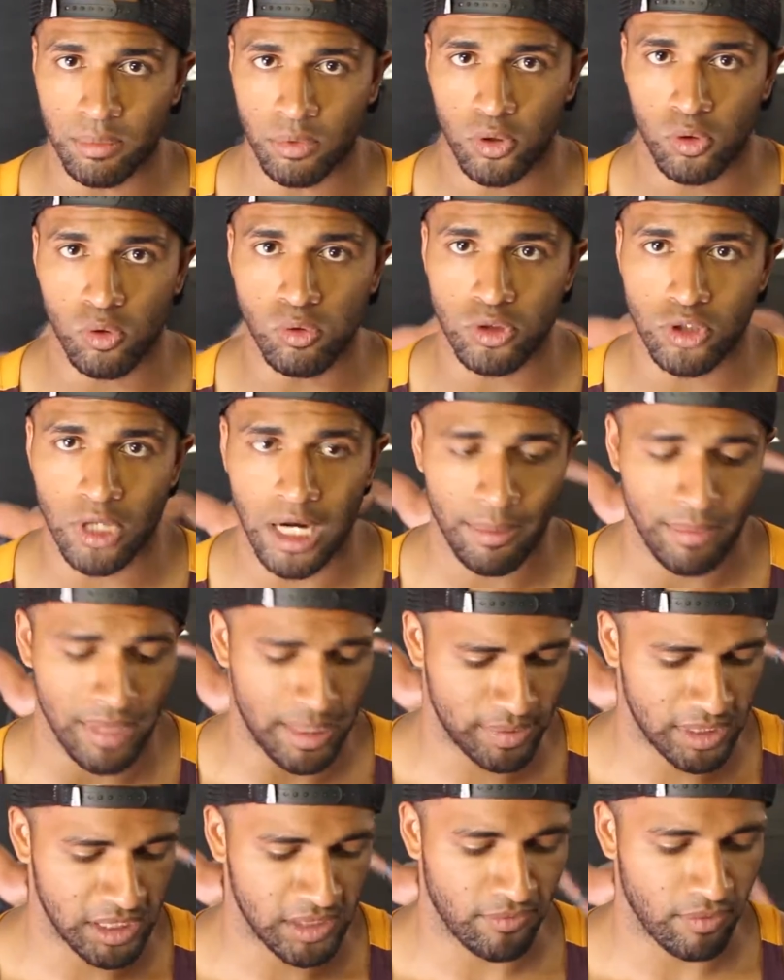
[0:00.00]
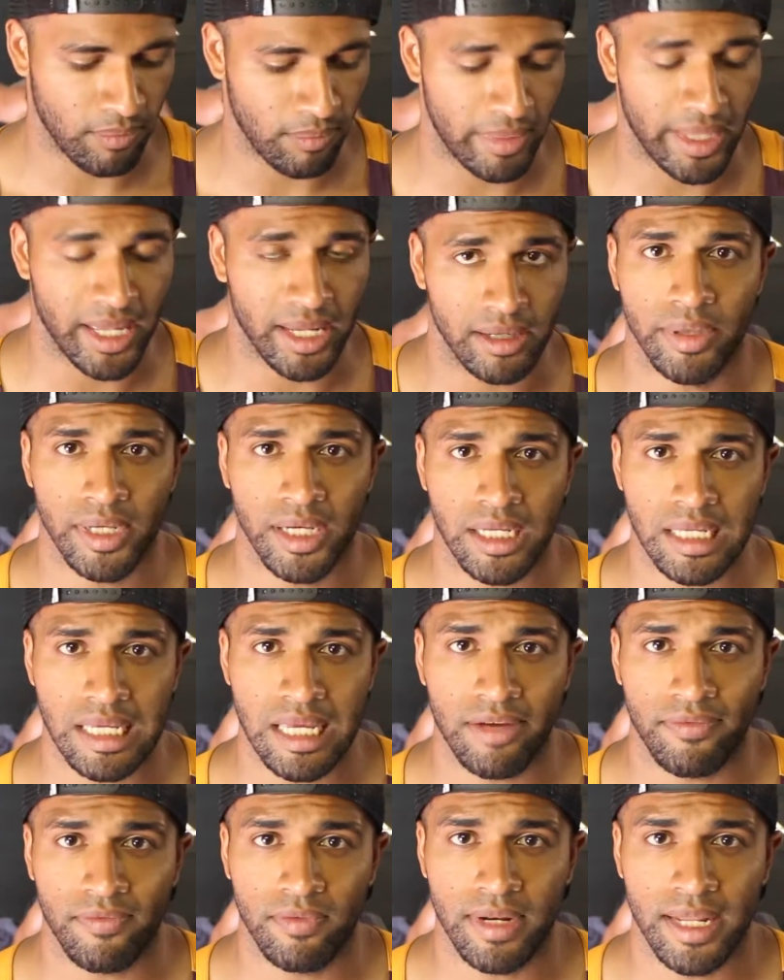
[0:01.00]
some cool time lapses from that. But
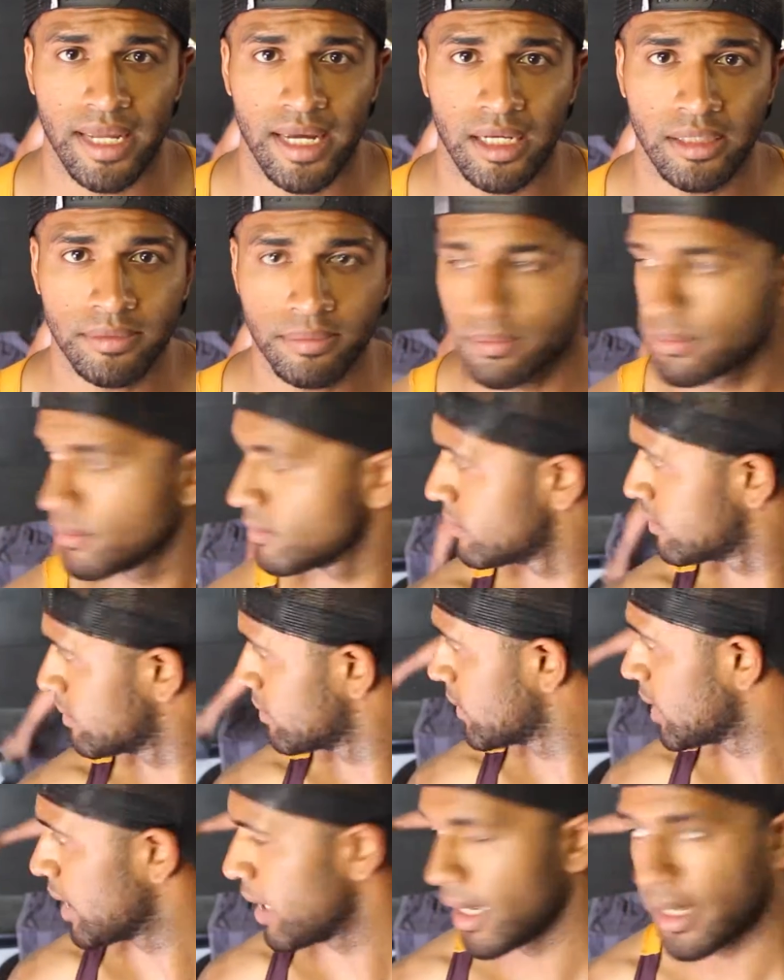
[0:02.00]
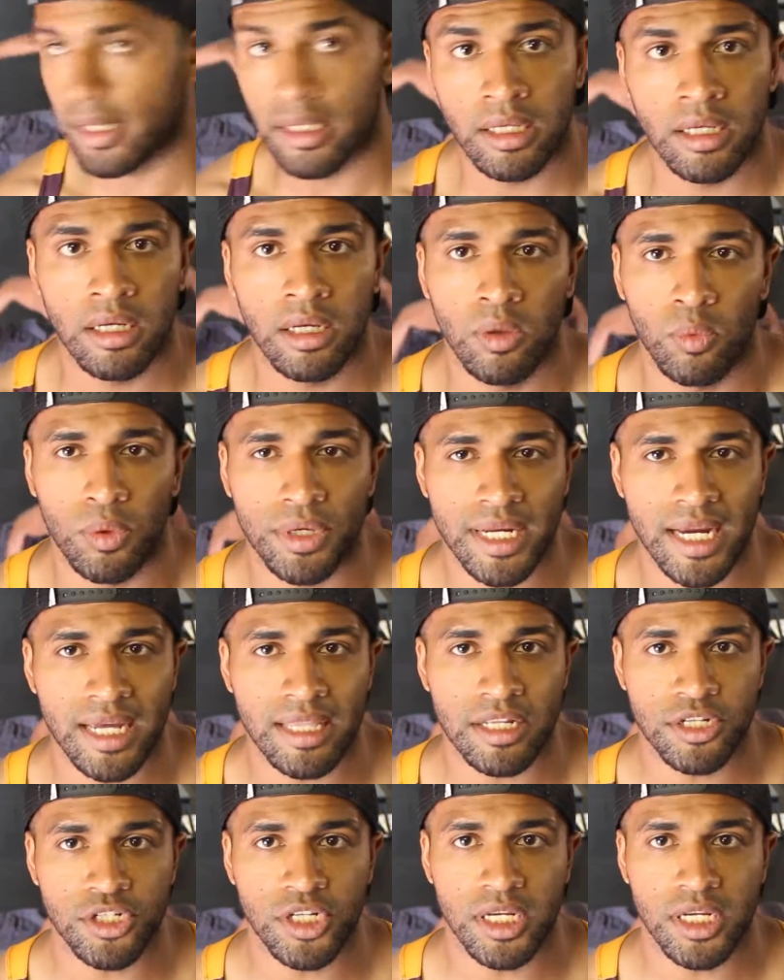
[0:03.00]
yeah, for now, we're down the